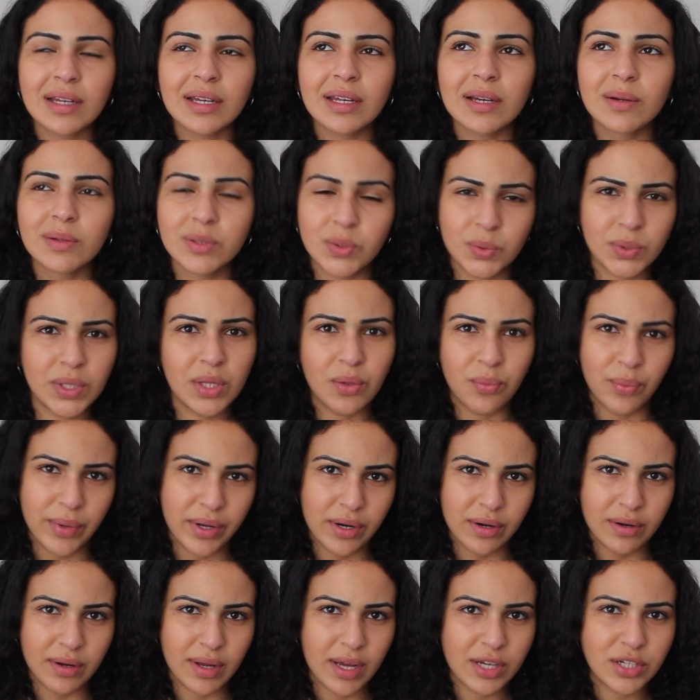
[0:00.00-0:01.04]
It was really
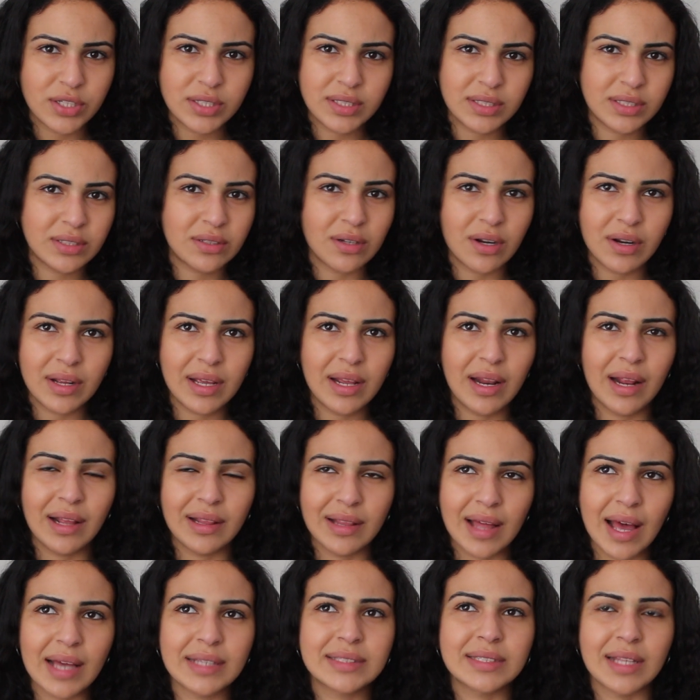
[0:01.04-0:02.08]
weird. I just started eating
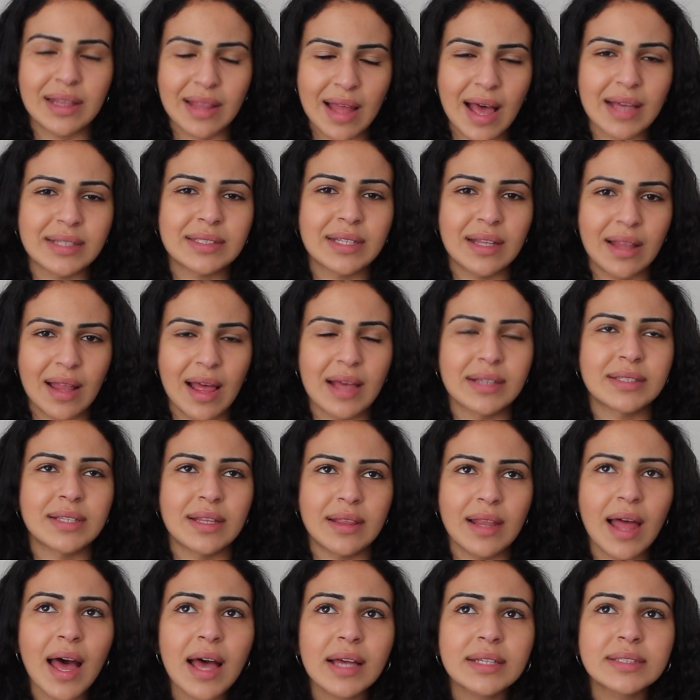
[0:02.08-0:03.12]
less and less and less
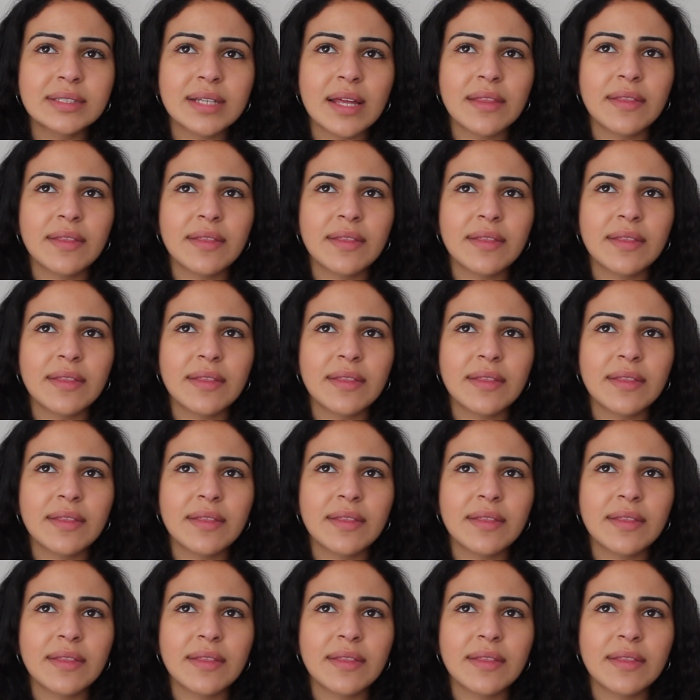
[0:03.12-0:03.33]
and less.